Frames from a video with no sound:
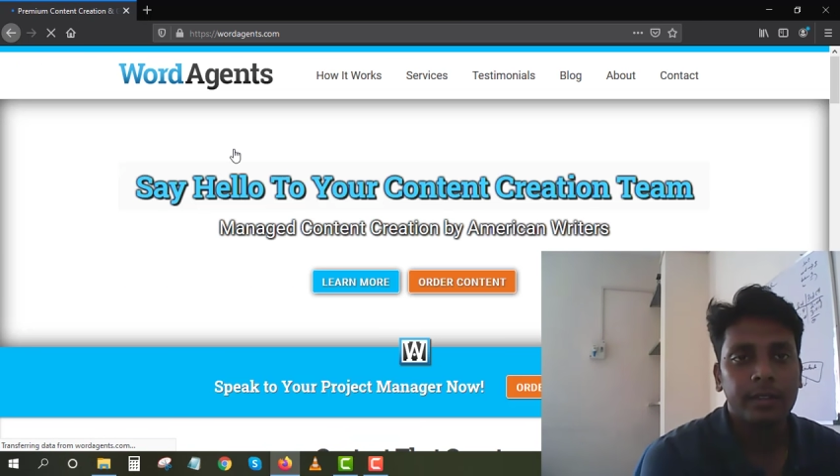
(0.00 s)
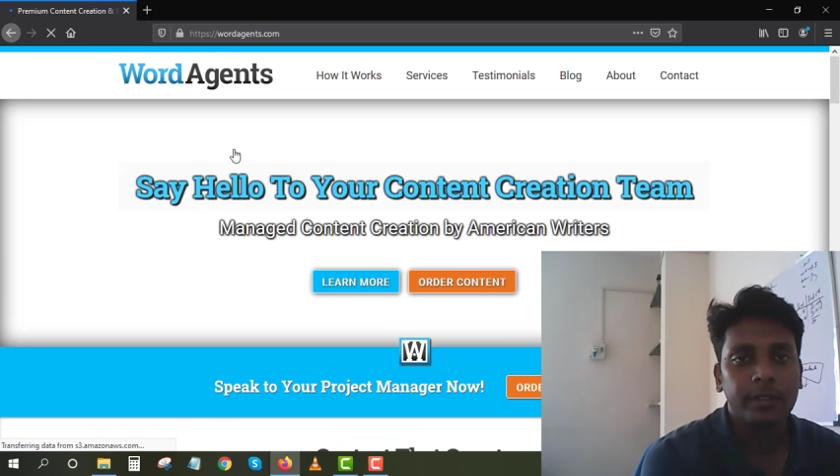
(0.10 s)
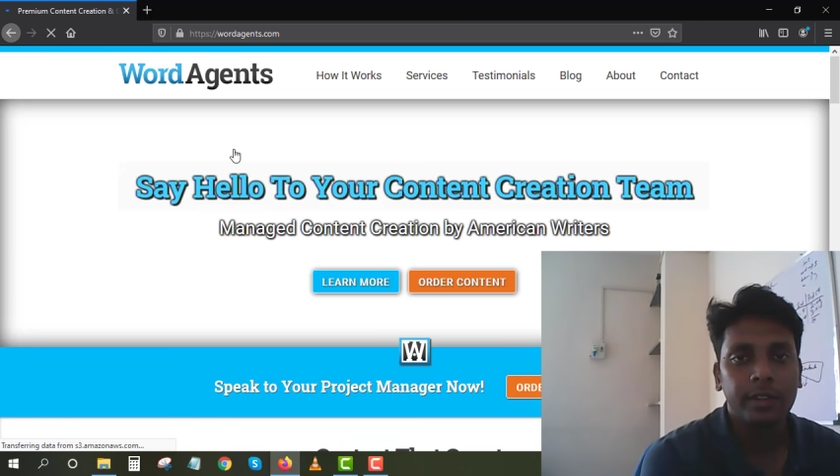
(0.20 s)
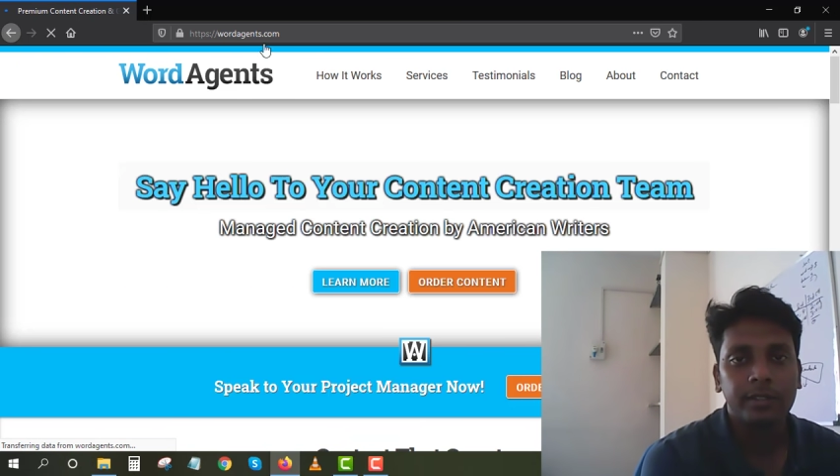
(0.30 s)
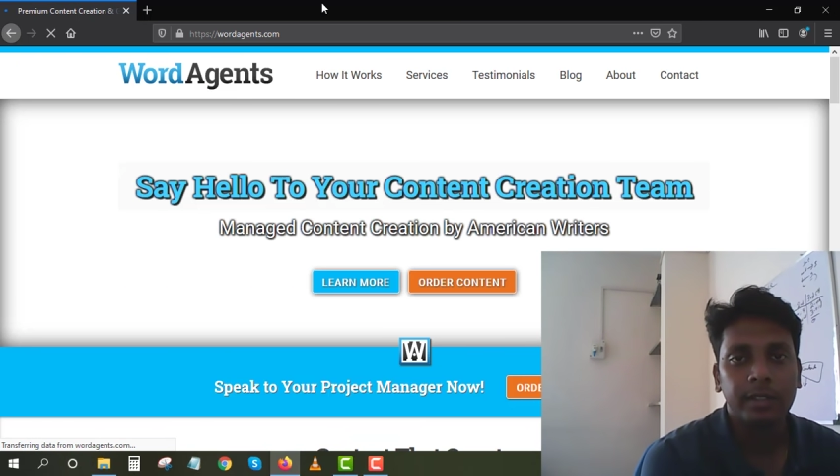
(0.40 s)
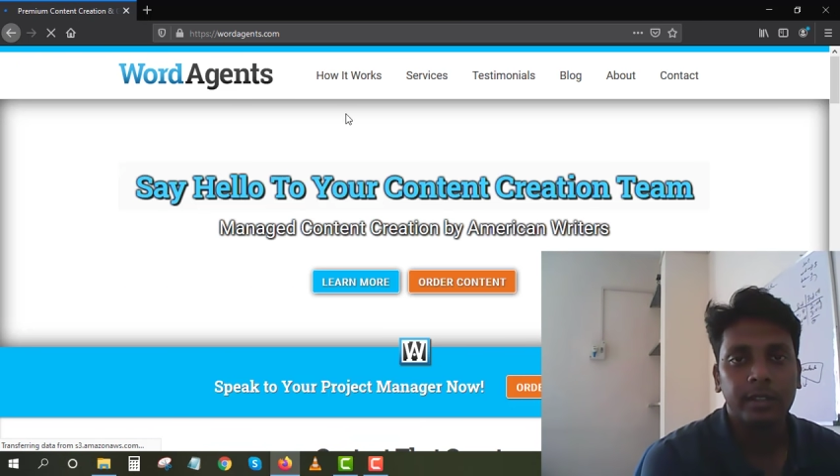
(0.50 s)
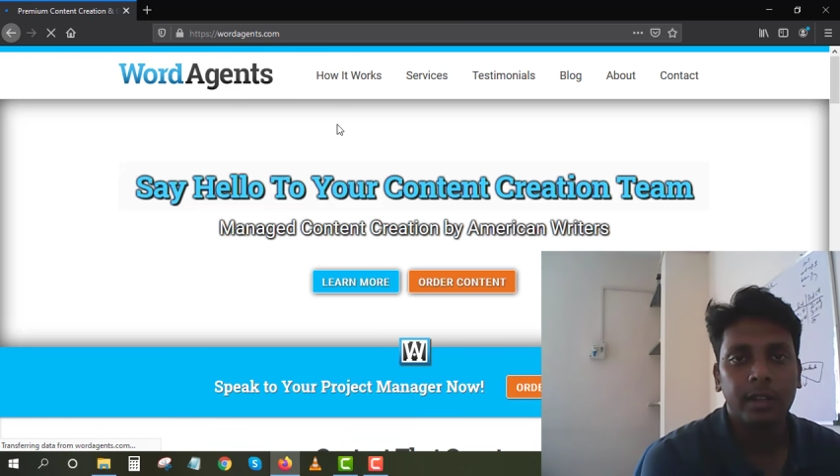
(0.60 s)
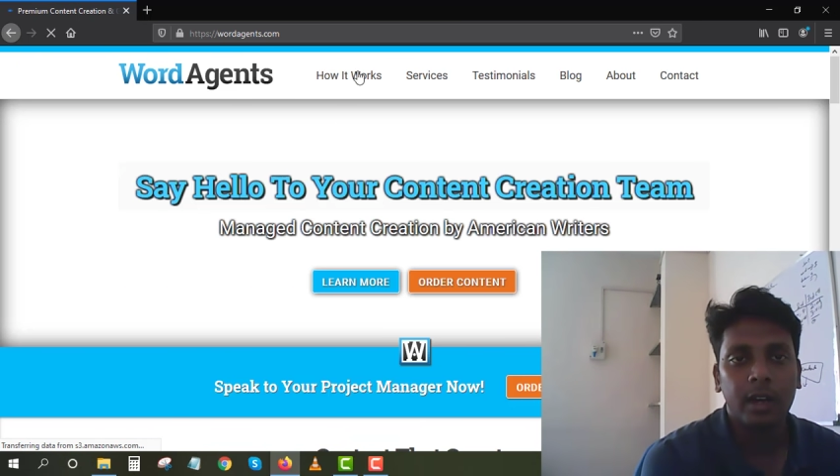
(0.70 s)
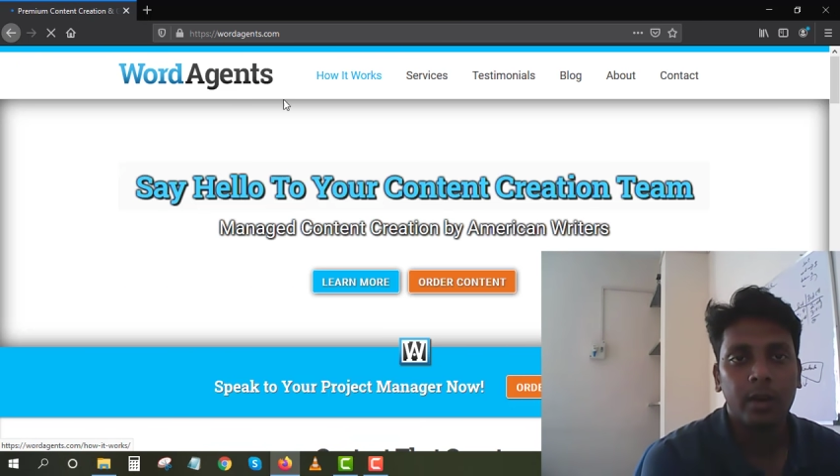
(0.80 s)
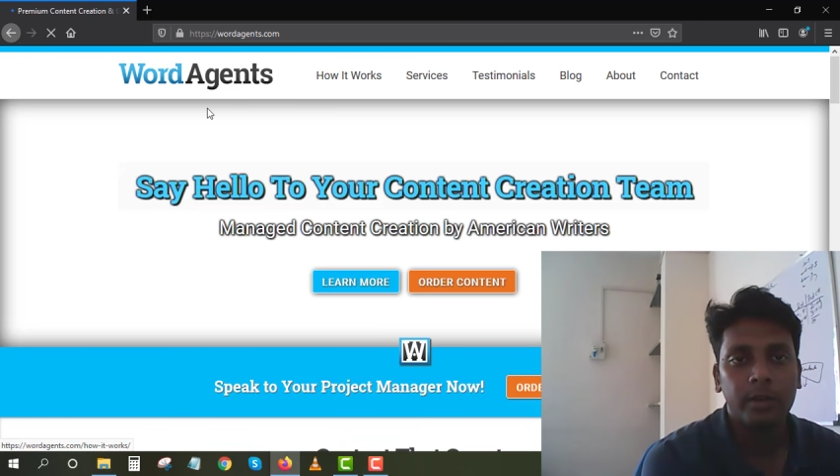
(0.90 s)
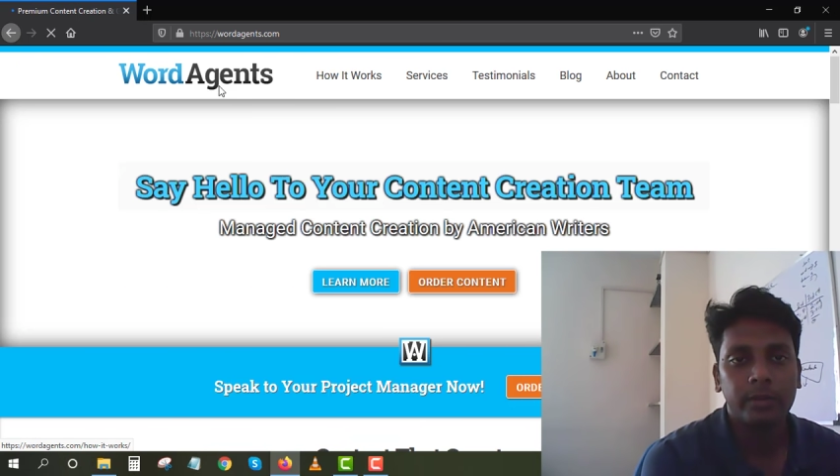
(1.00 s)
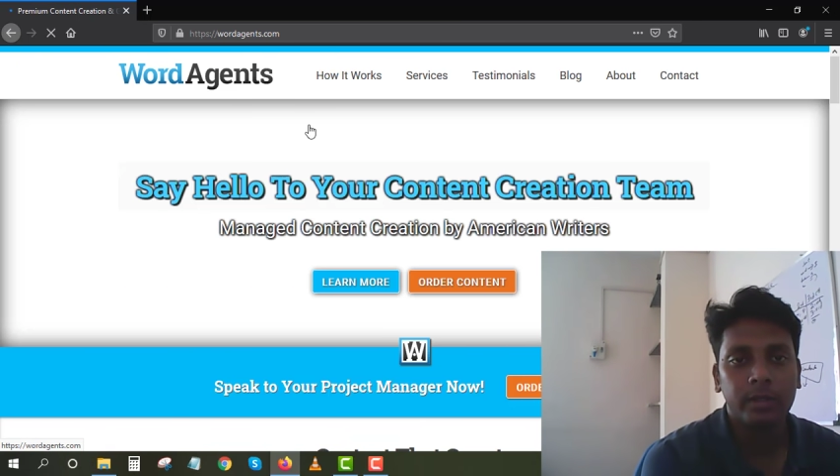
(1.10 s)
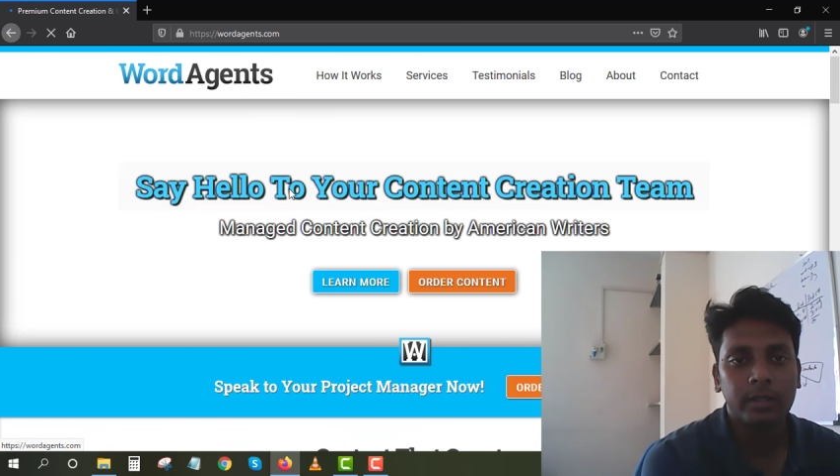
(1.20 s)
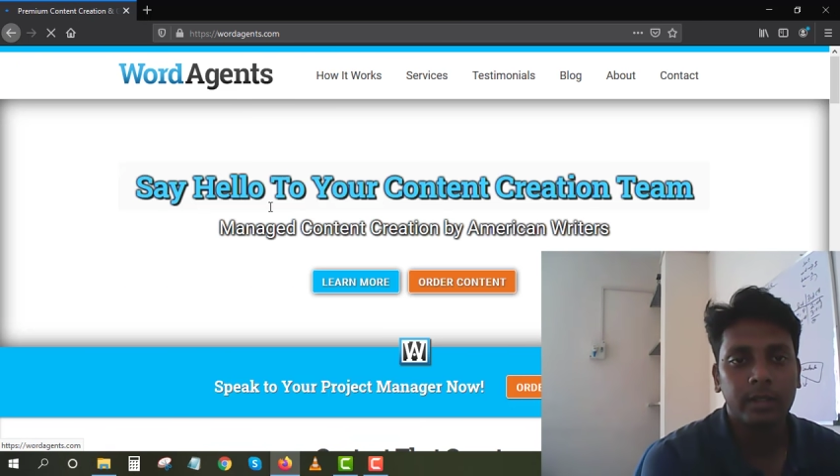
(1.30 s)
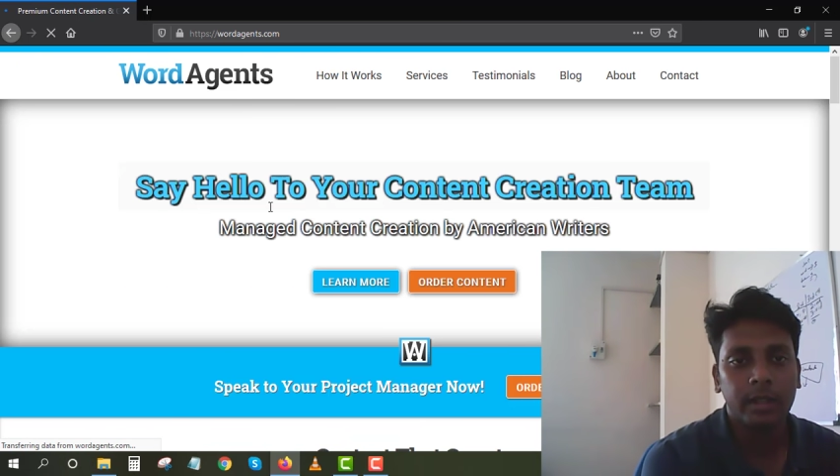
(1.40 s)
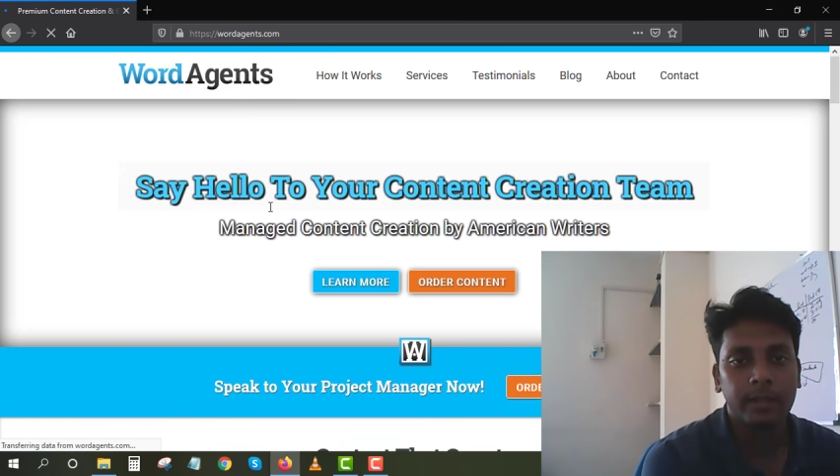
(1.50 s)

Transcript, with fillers: So you can see uh, how it works.